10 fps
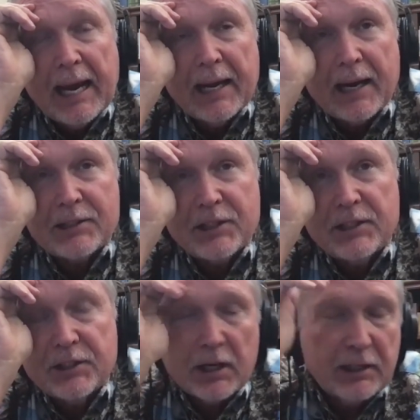And I see
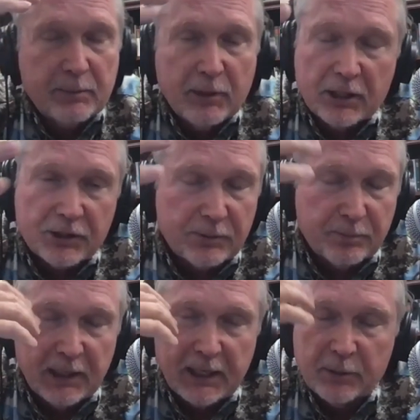Sunday, because
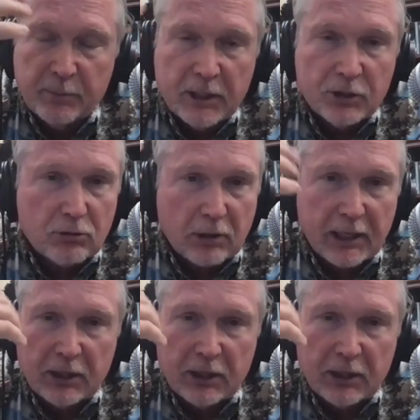being in the ministry,